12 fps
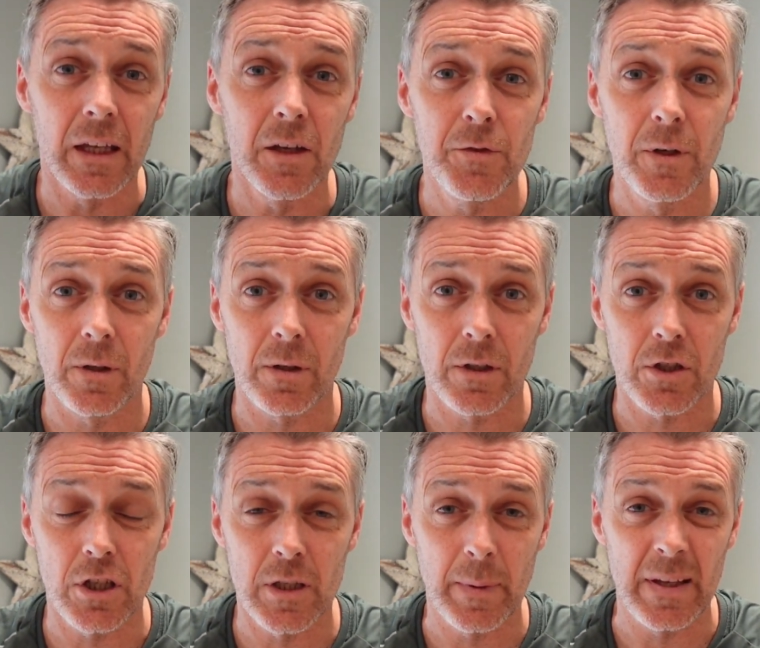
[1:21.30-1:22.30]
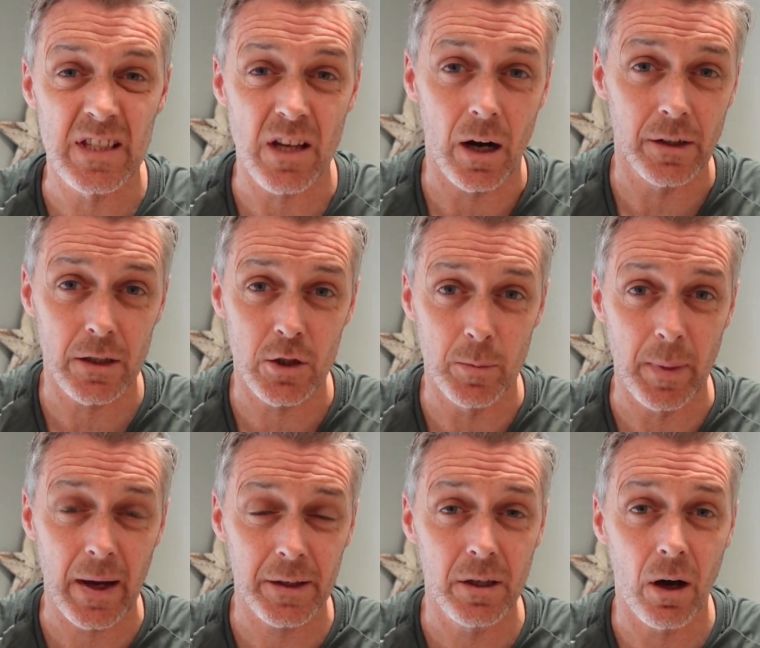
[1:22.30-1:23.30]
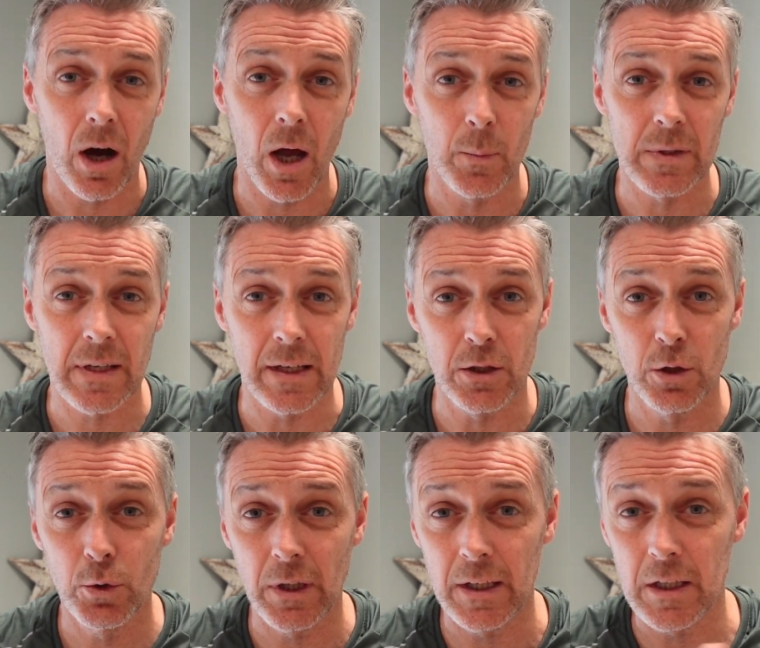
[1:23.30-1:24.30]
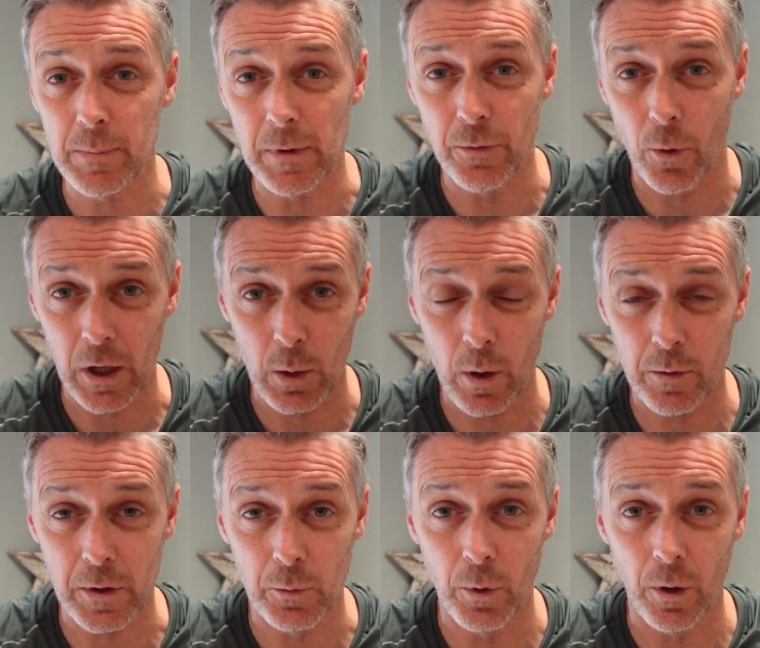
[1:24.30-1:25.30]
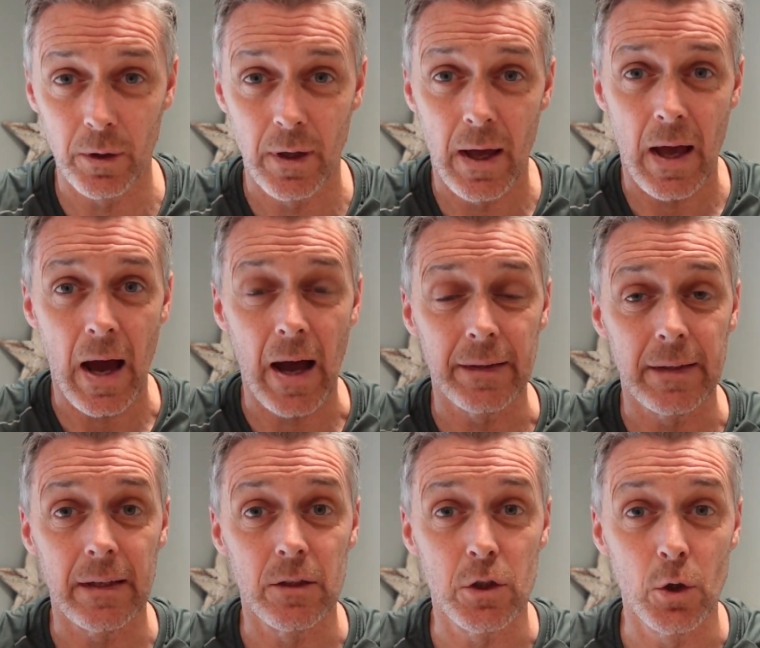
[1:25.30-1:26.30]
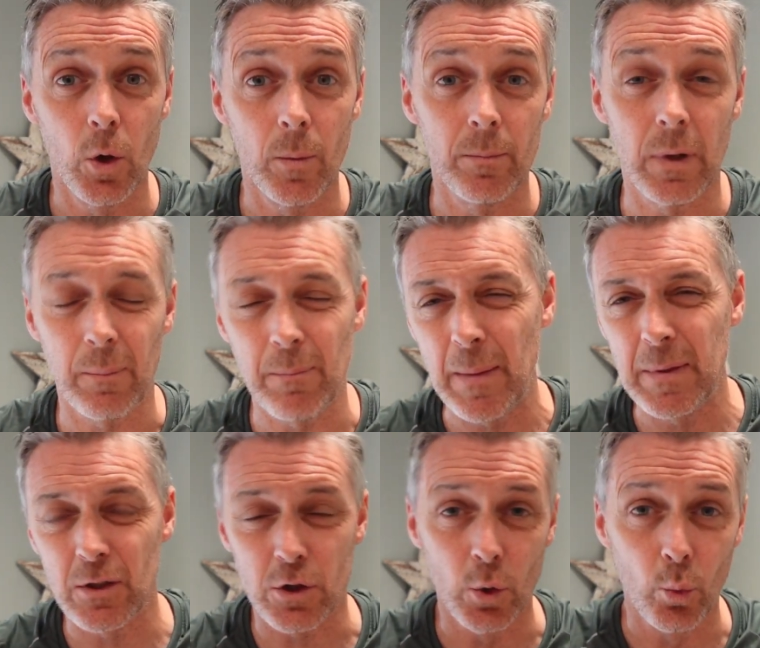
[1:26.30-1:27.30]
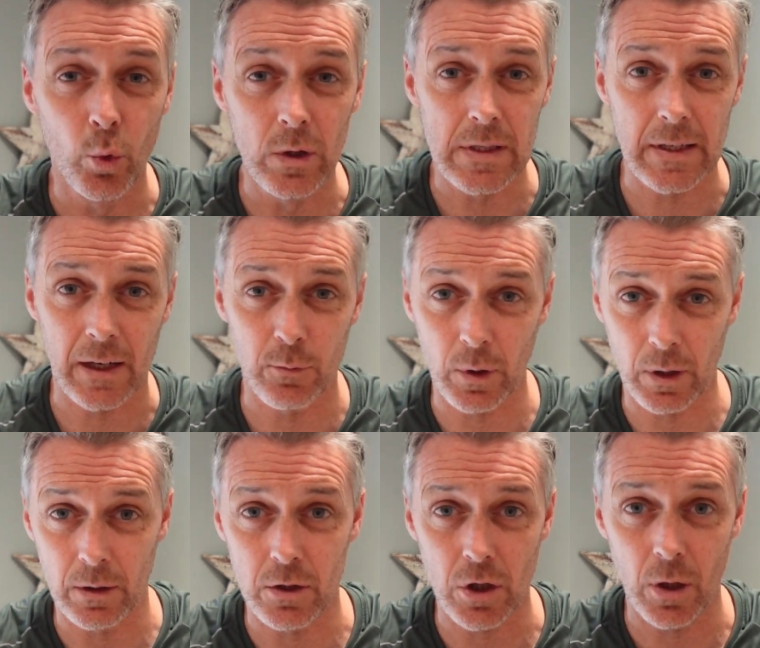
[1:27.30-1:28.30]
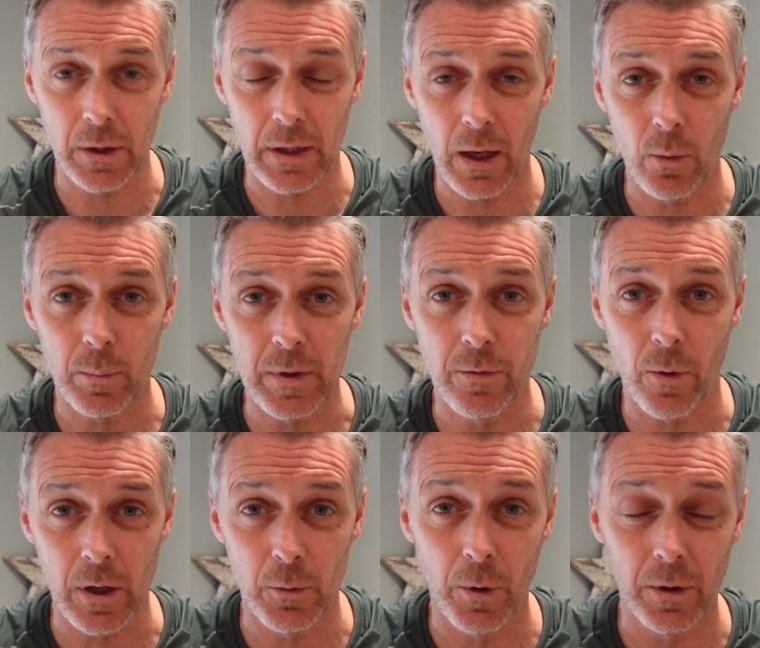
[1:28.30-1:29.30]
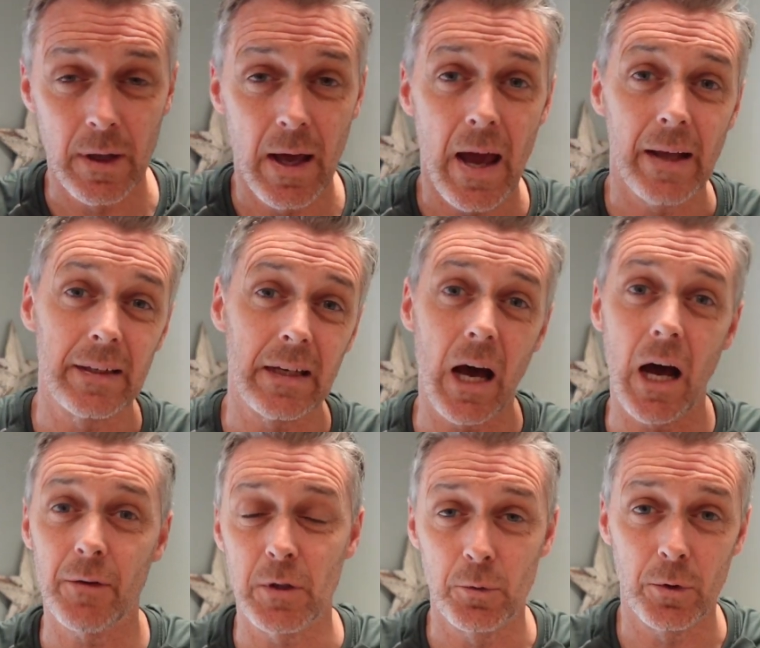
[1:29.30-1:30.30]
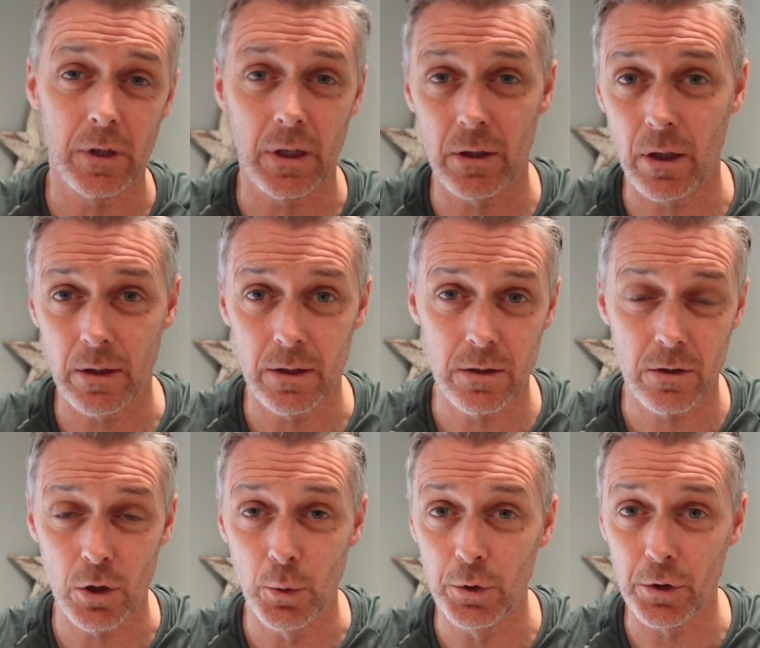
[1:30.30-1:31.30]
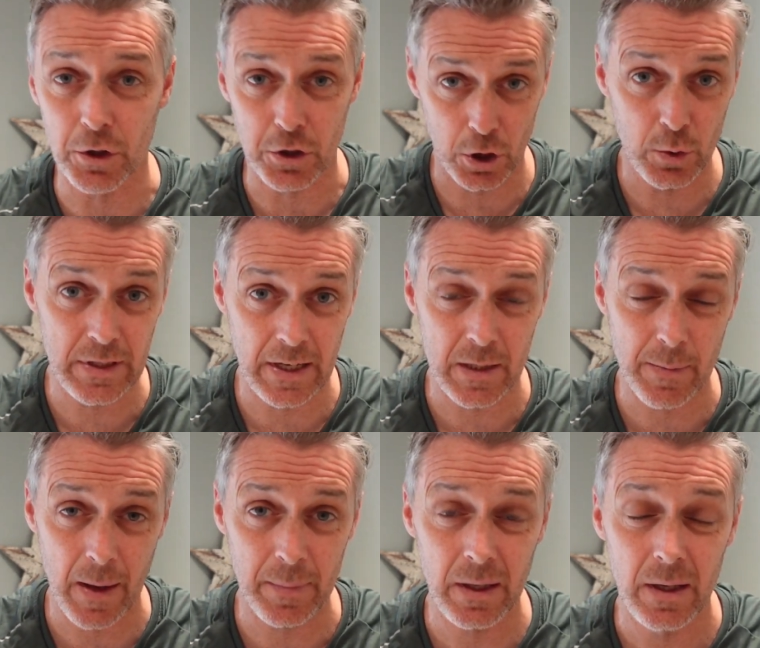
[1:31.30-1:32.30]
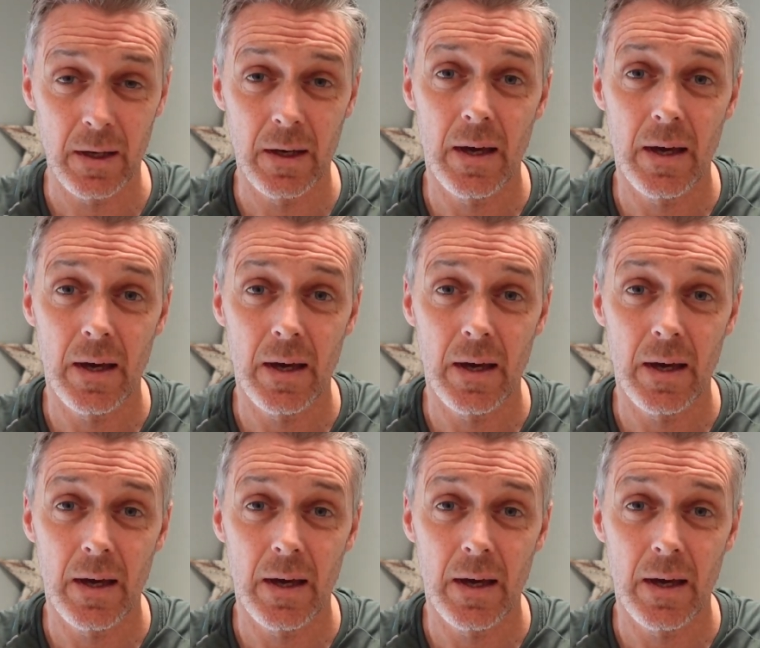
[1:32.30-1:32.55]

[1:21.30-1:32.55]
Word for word: if your shin splints are not too bad, I would say do these before you go off your run and then do them, like maybe just do one set of what I'm gonna show you now before you run, and then after you run, you could kind of do another two sets maybe.